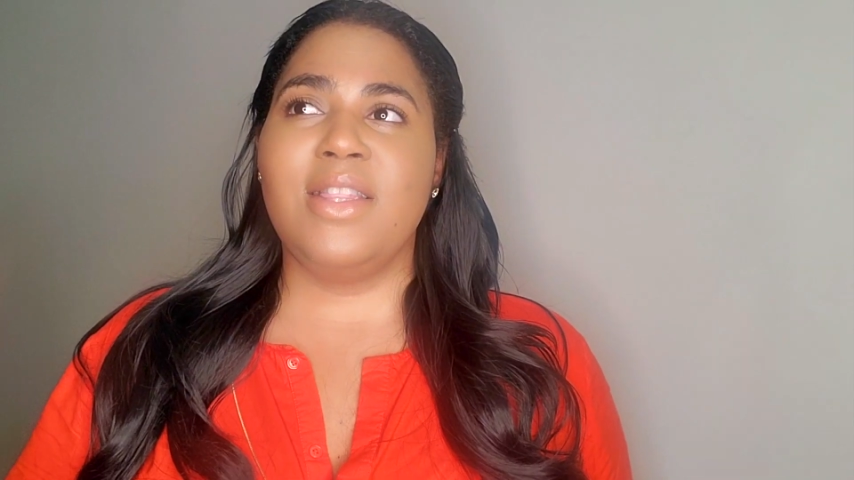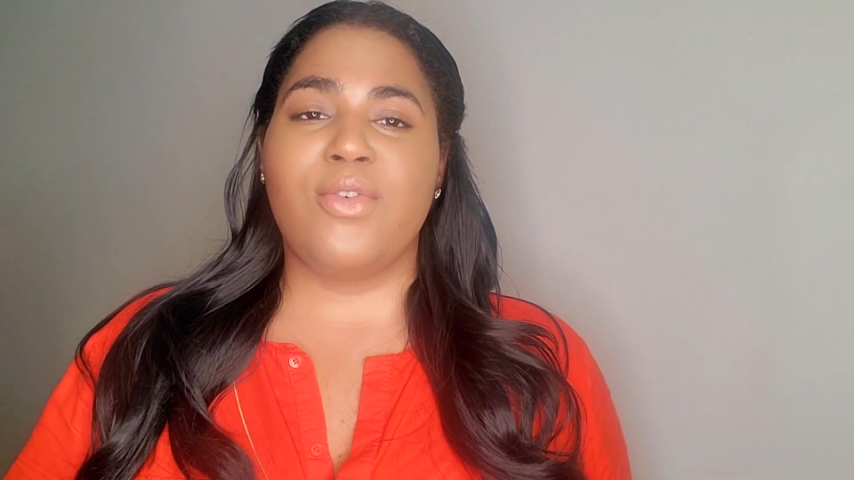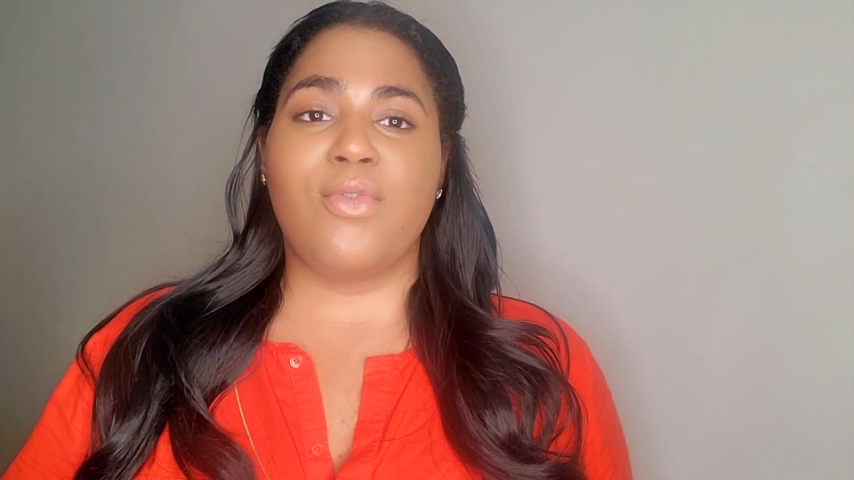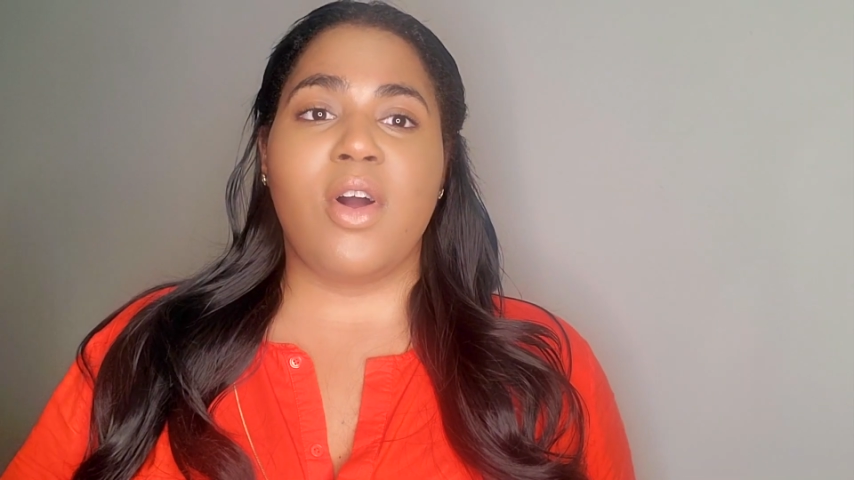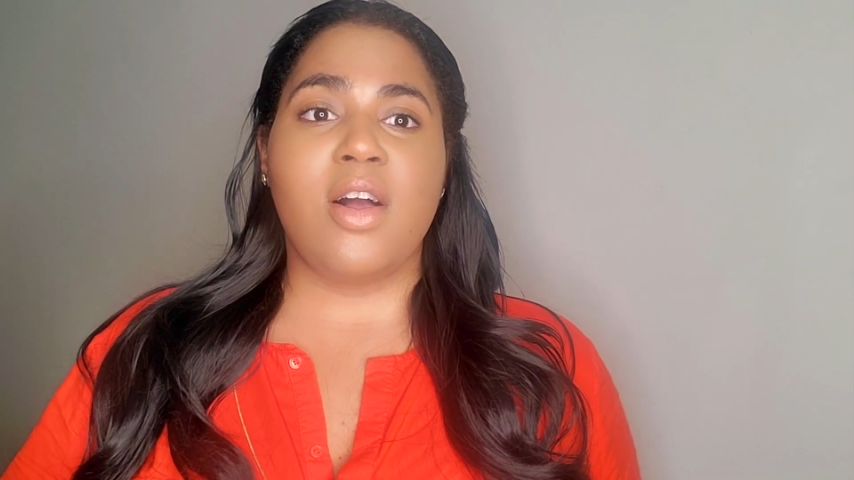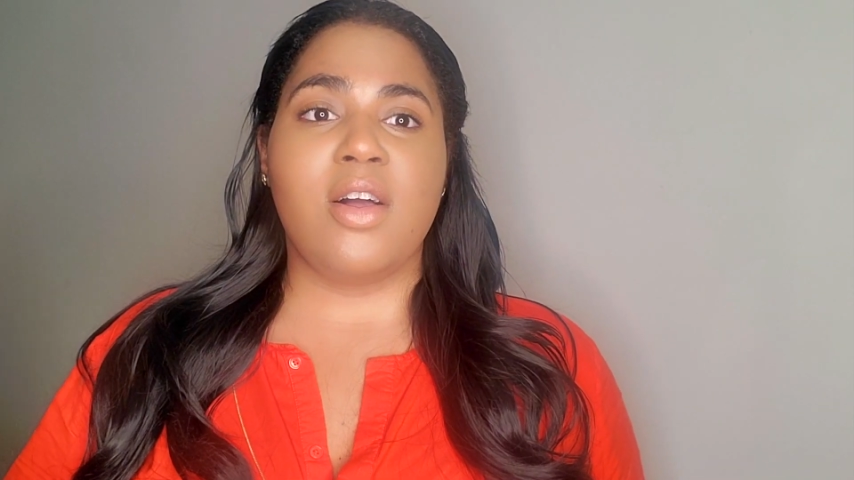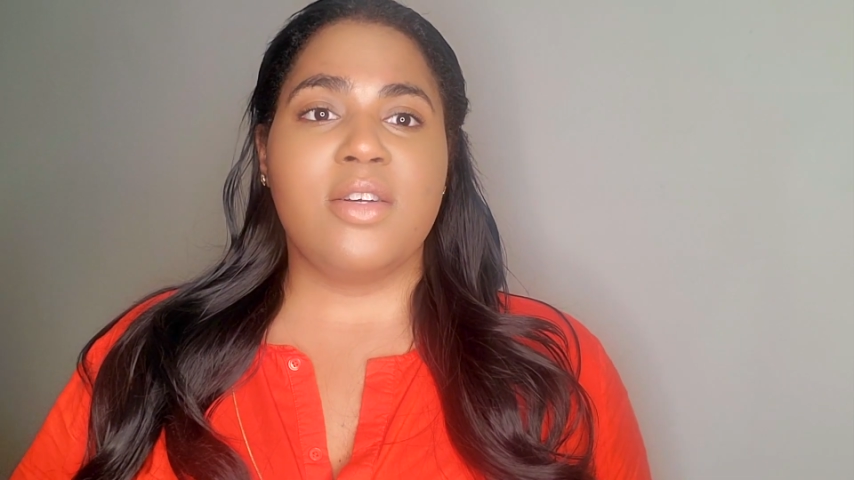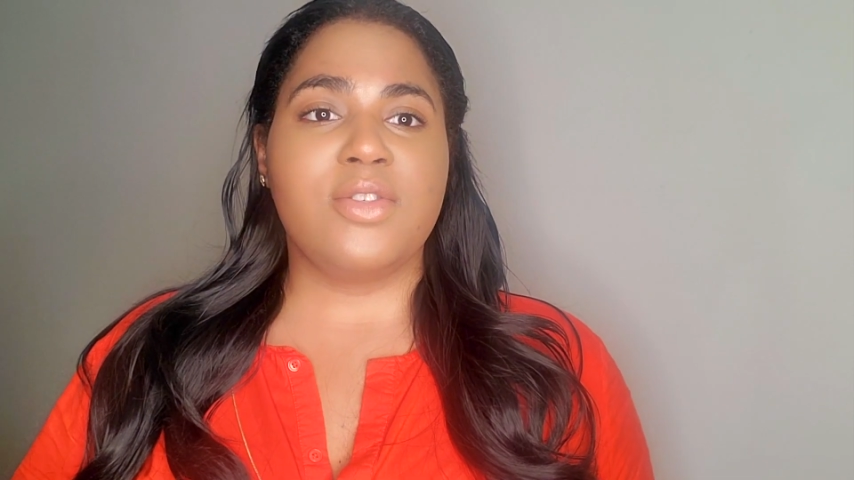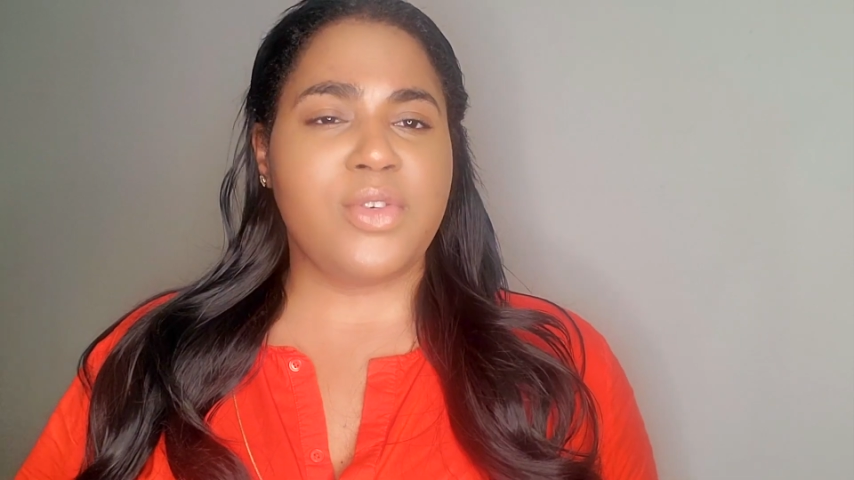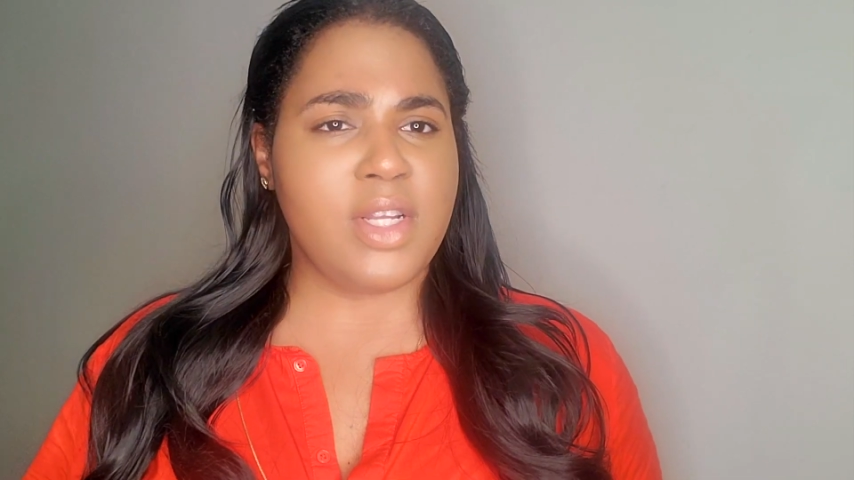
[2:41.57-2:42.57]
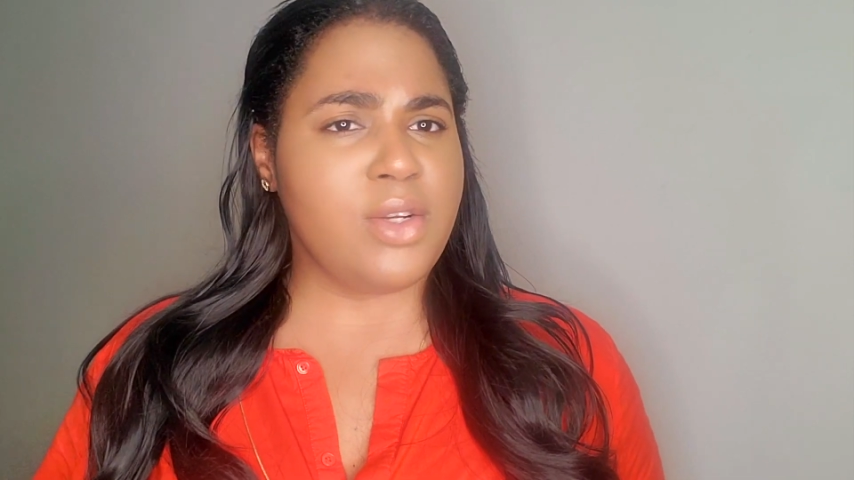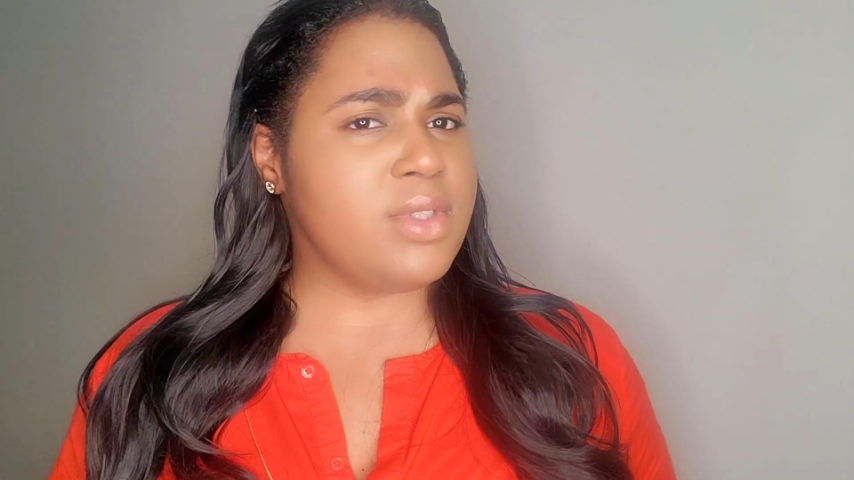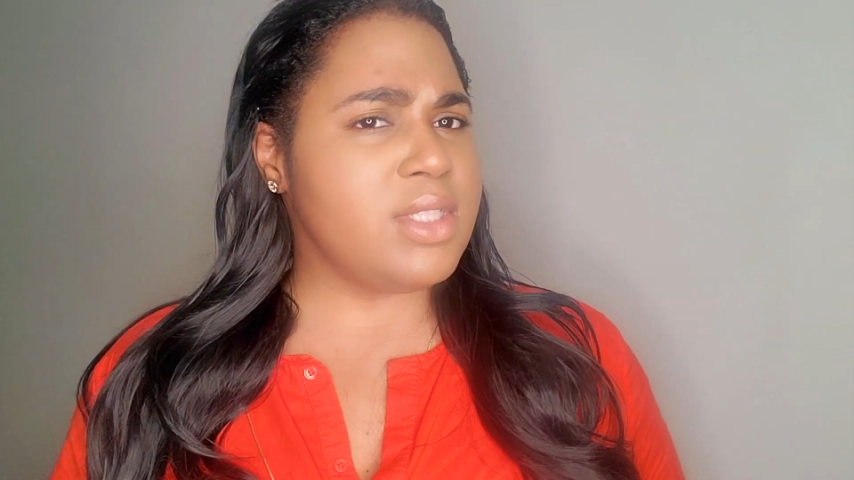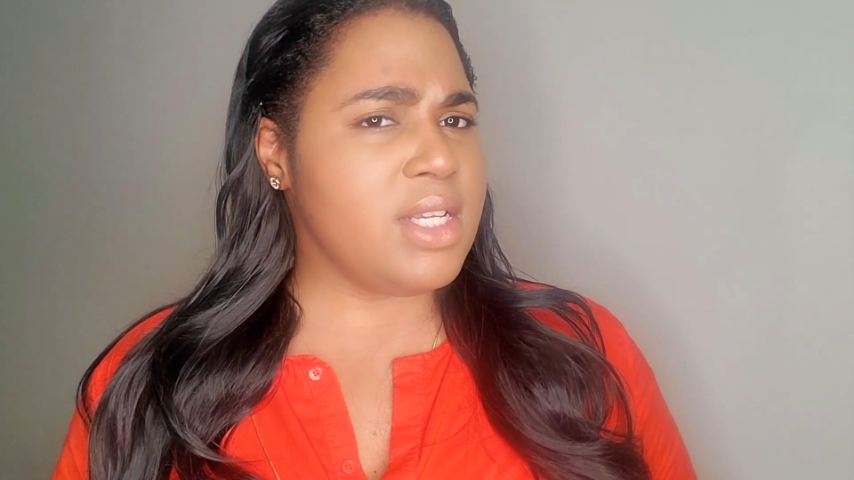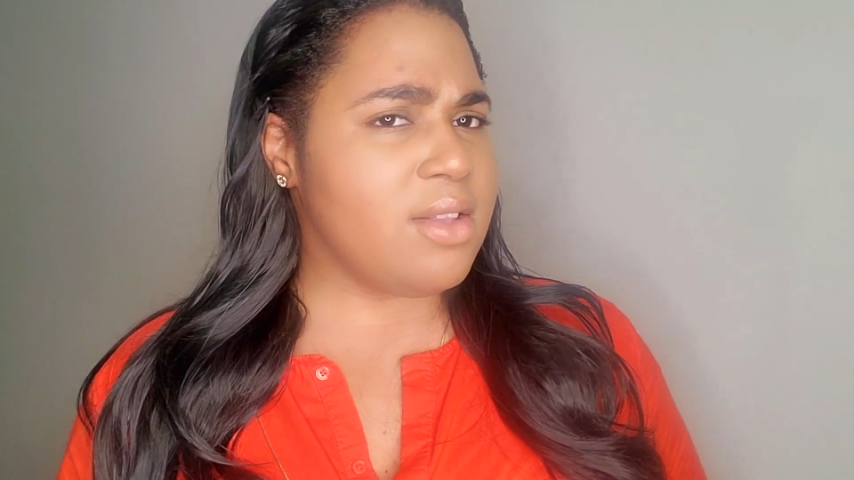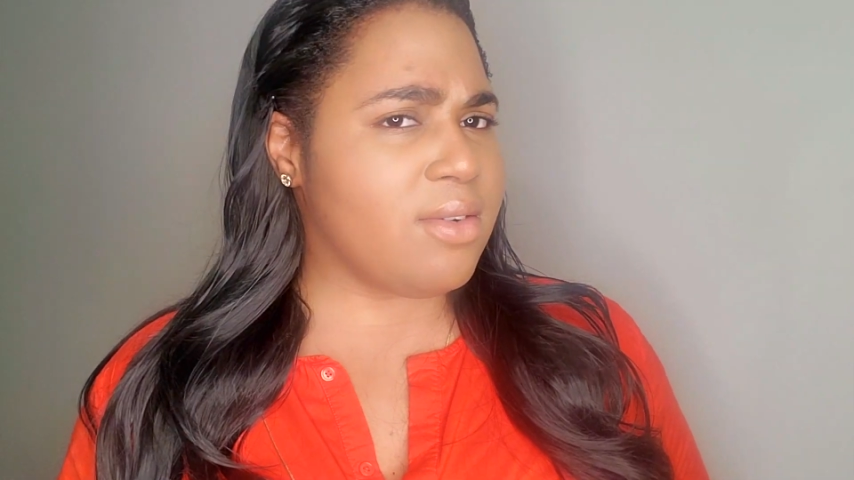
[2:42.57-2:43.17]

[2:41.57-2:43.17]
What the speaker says: the wrongs or they don't see the